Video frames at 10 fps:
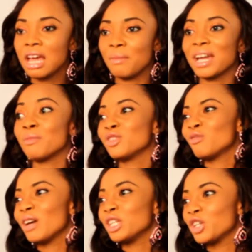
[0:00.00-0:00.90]
I mean, I'm on
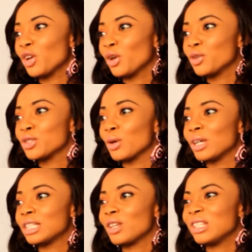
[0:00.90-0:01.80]
the radio, so
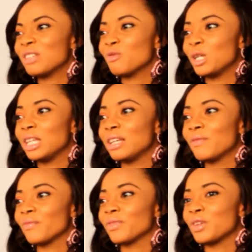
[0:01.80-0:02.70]
it doesn't really,
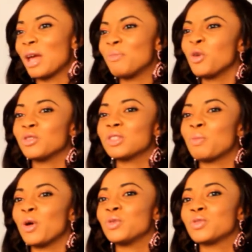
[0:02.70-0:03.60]
you know, I'm not
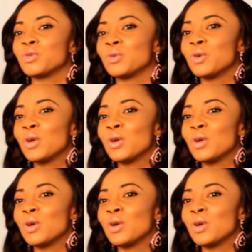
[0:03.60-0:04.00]
supposed to.